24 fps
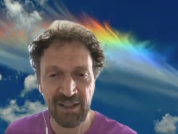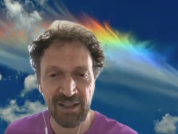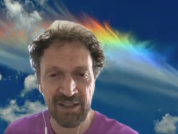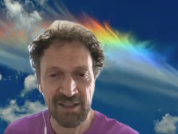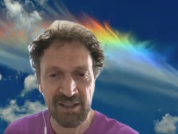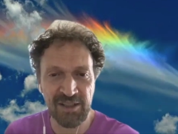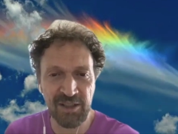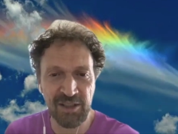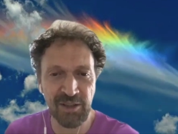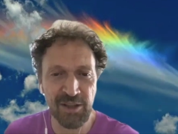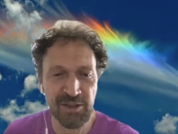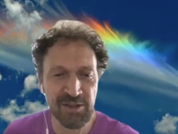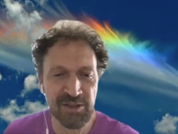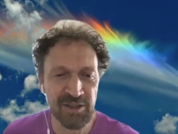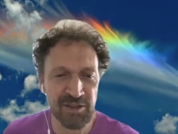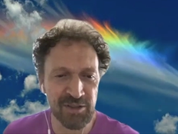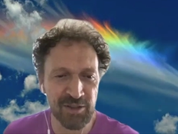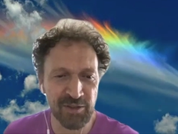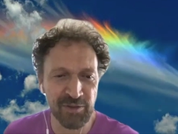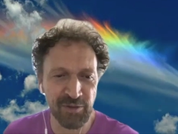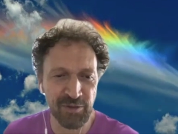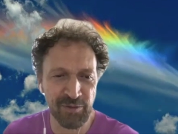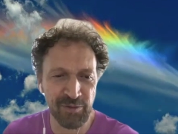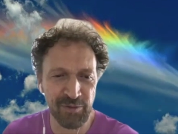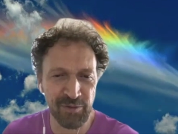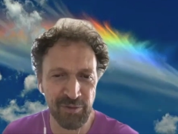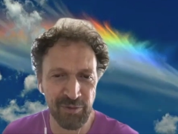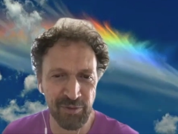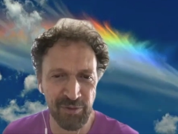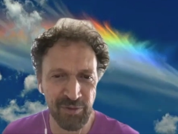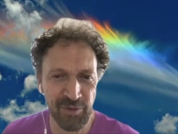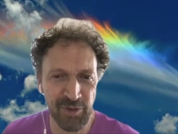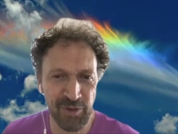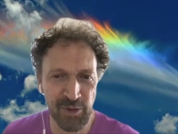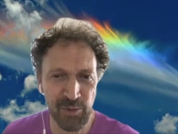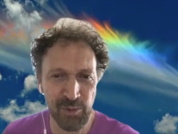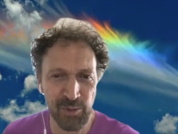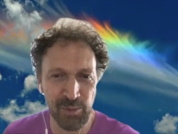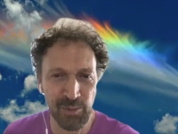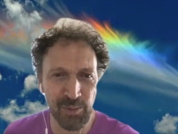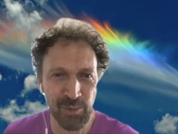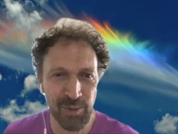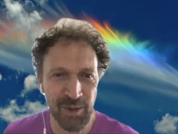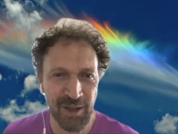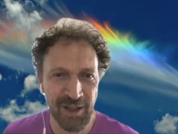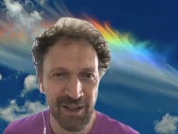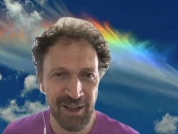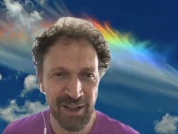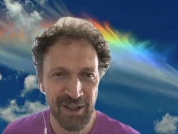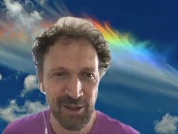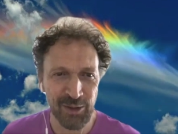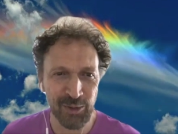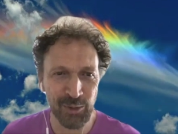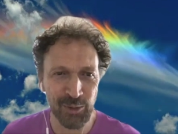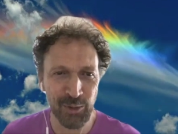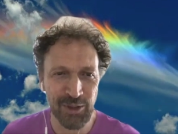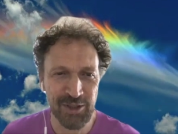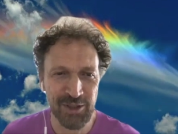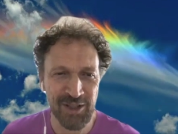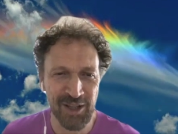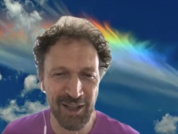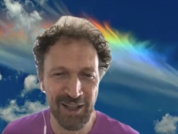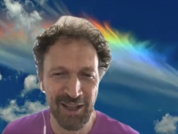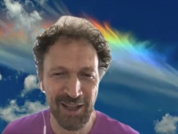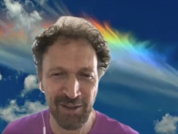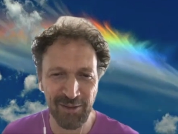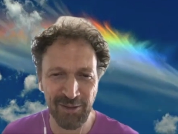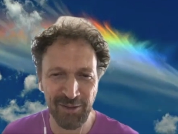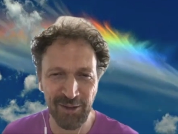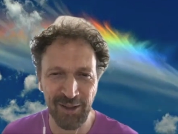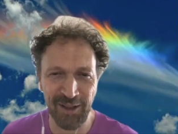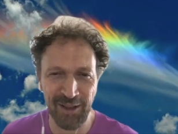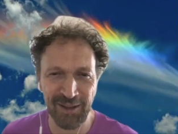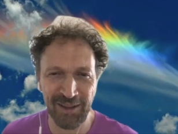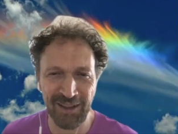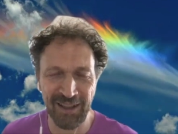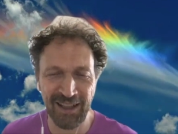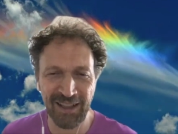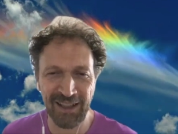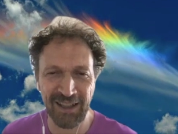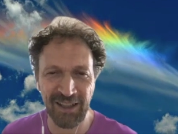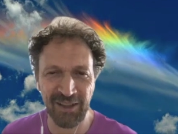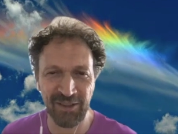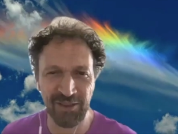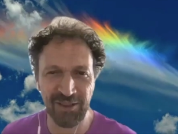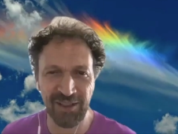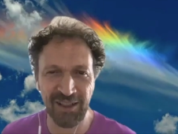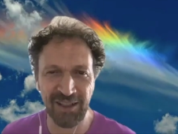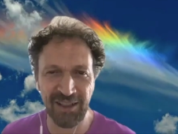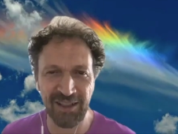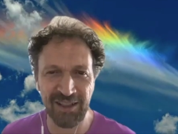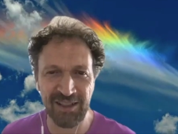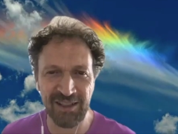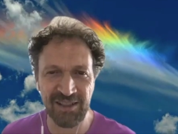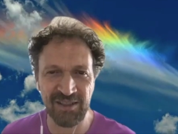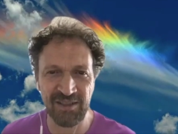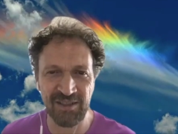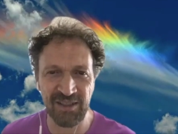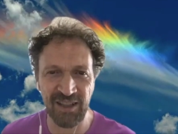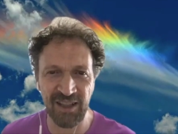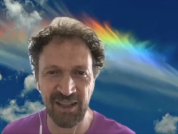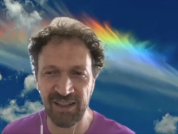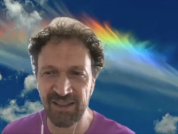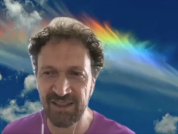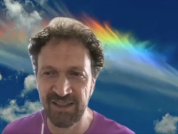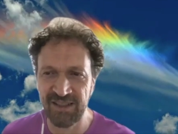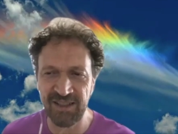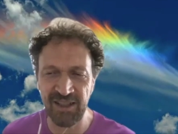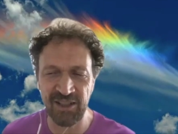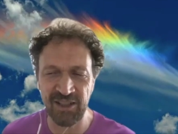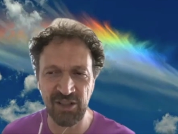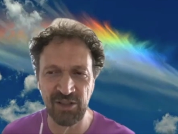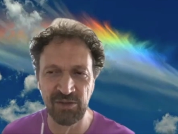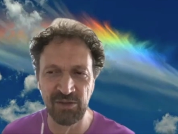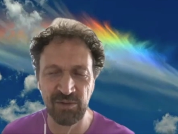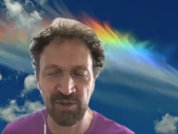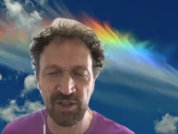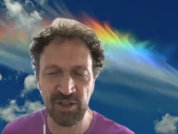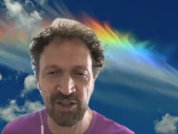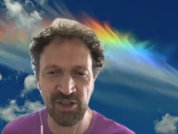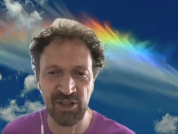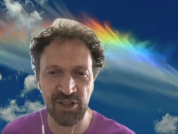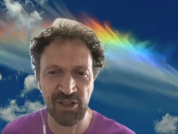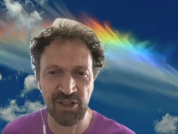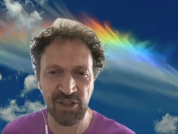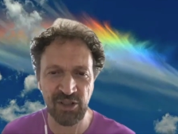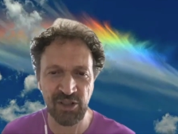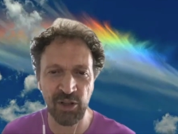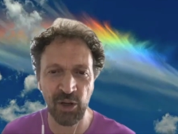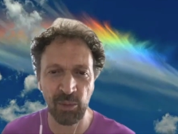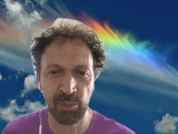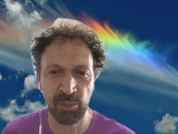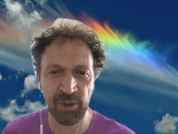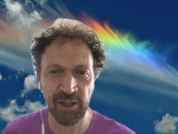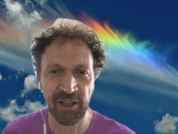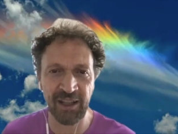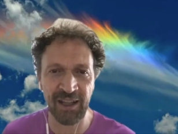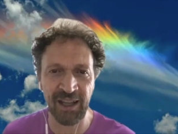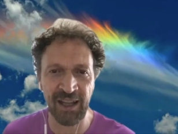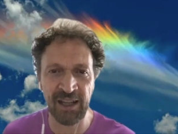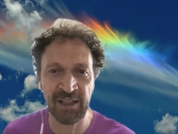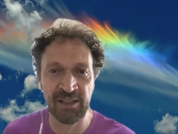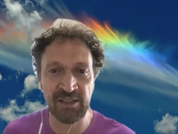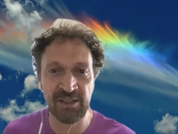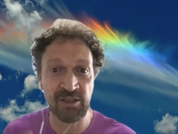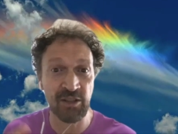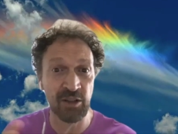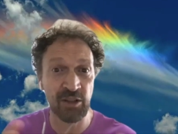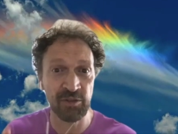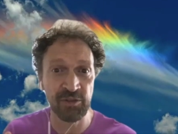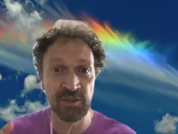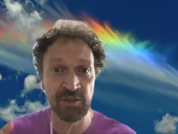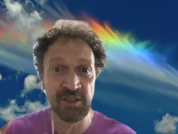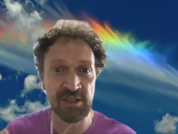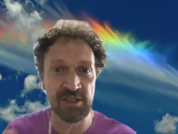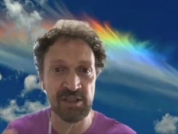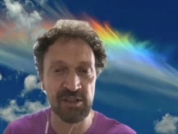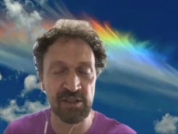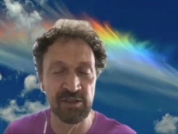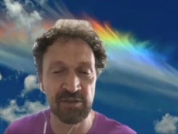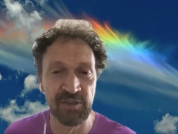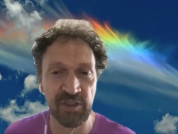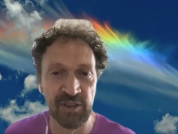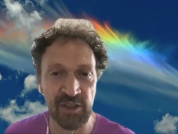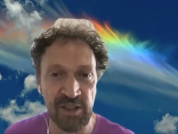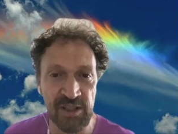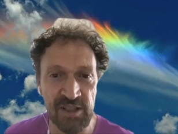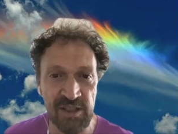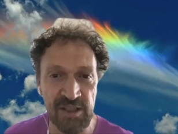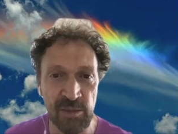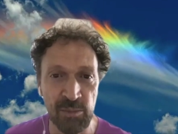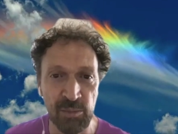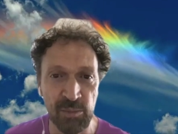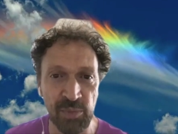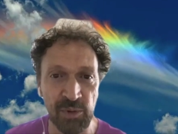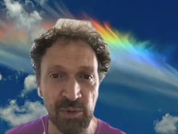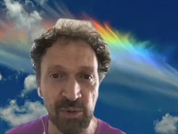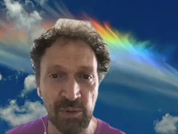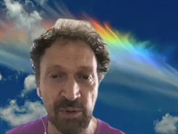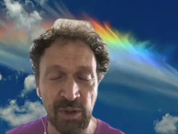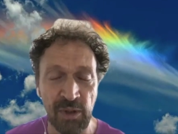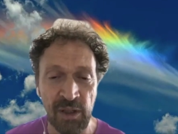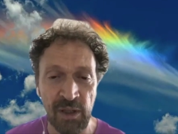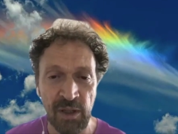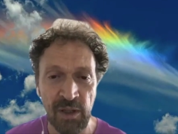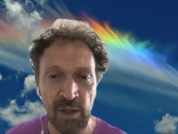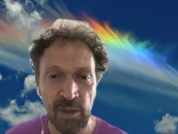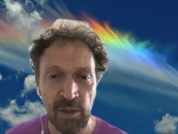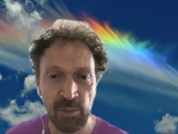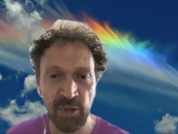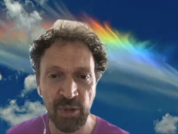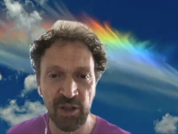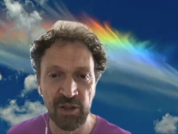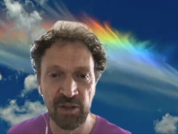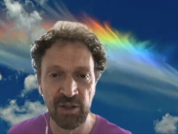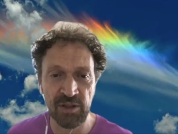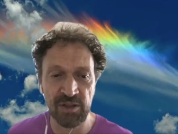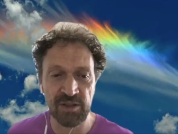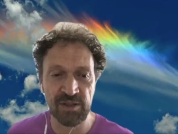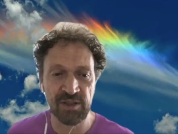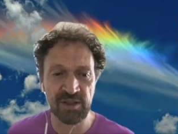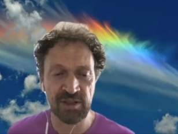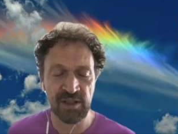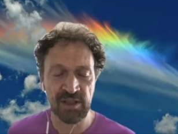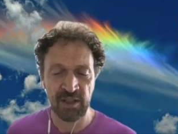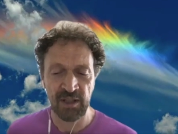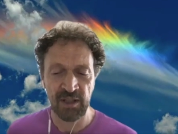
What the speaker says: So those are a few thoughts I have around that, Kevin, and it's such a rich topic, and it's often so very simple, because